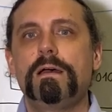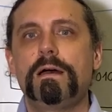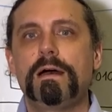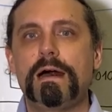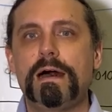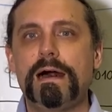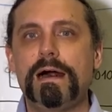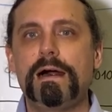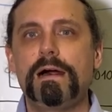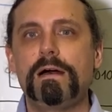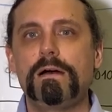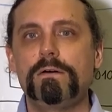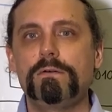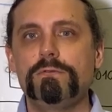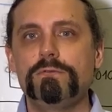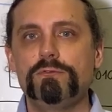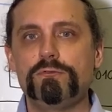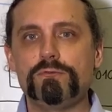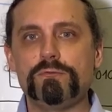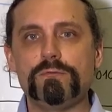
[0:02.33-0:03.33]

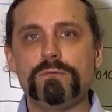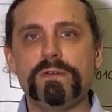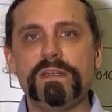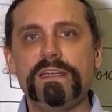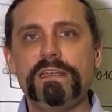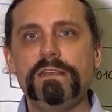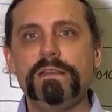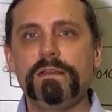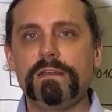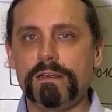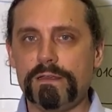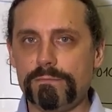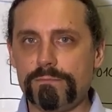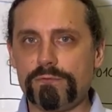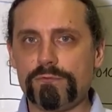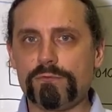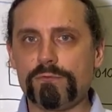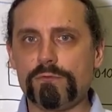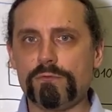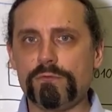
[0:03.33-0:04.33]
How do we
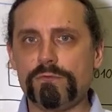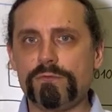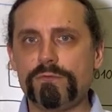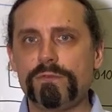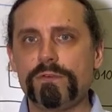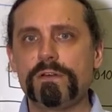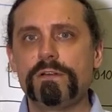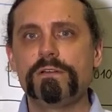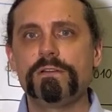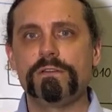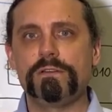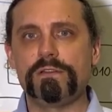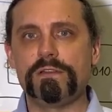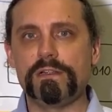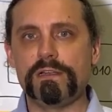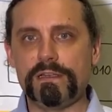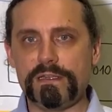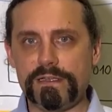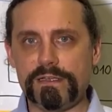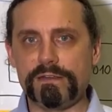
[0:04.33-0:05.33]
improve the
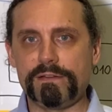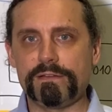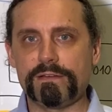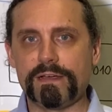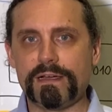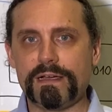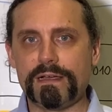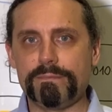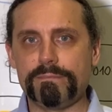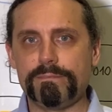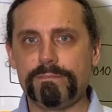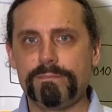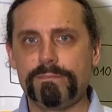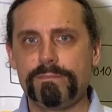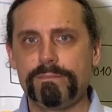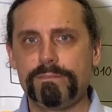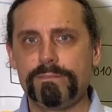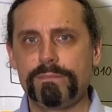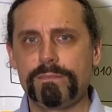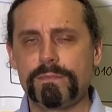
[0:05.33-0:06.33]
lead time?
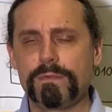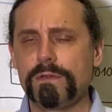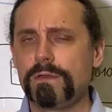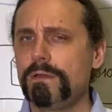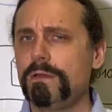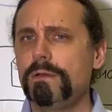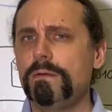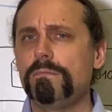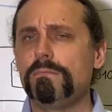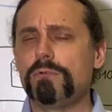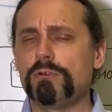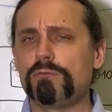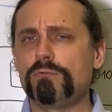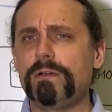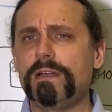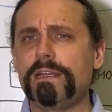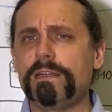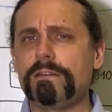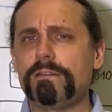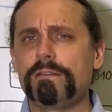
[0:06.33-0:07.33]
But
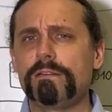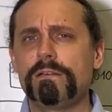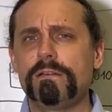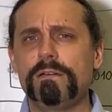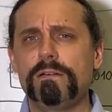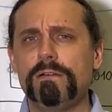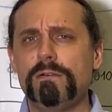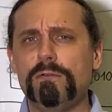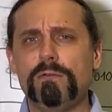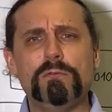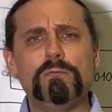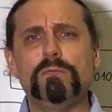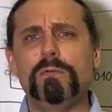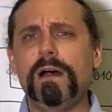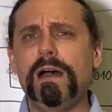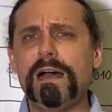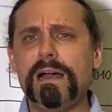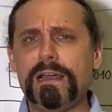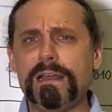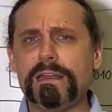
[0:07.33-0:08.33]
wait,
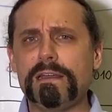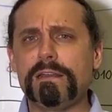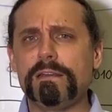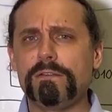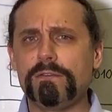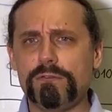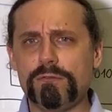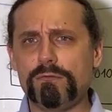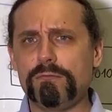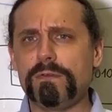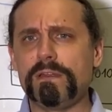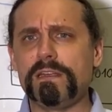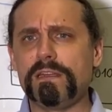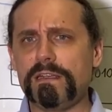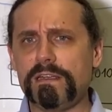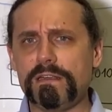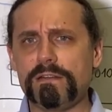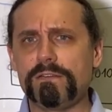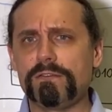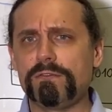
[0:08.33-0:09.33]
why do we
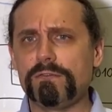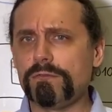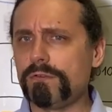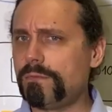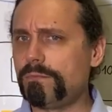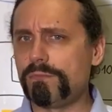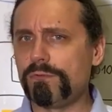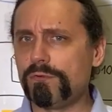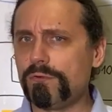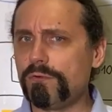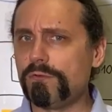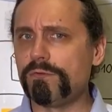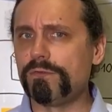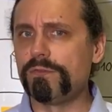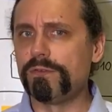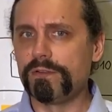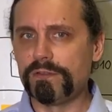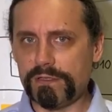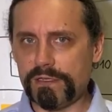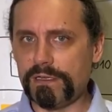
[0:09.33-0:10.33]
need to improve
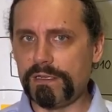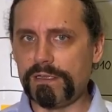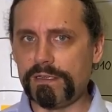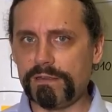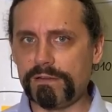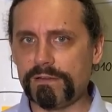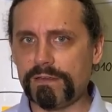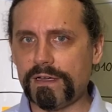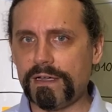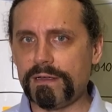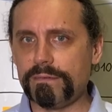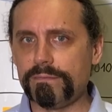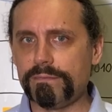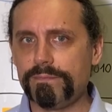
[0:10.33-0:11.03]
the lead time?